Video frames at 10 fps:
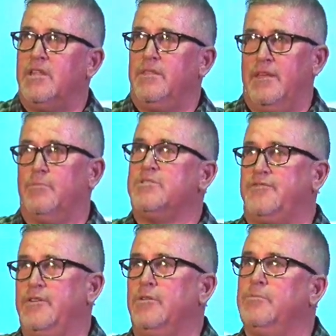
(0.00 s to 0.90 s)
that was
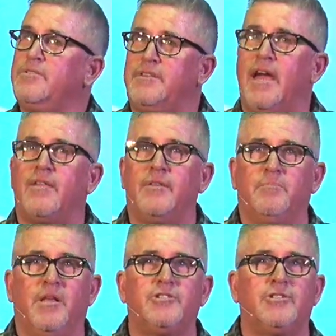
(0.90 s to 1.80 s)
filled with death and
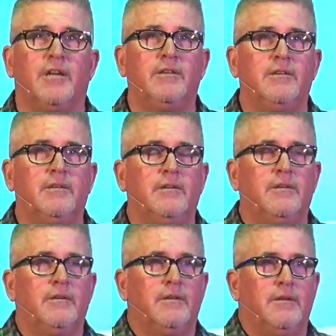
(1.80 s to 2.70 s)
bloodshed.
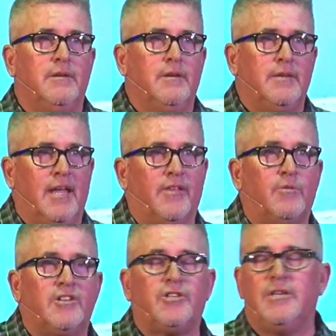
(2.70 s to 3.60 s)
Now the
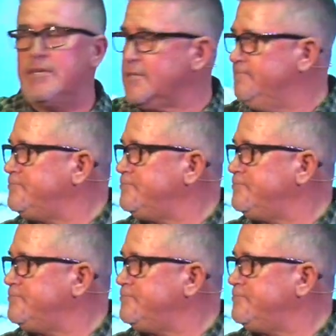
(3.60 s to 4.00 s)
question is,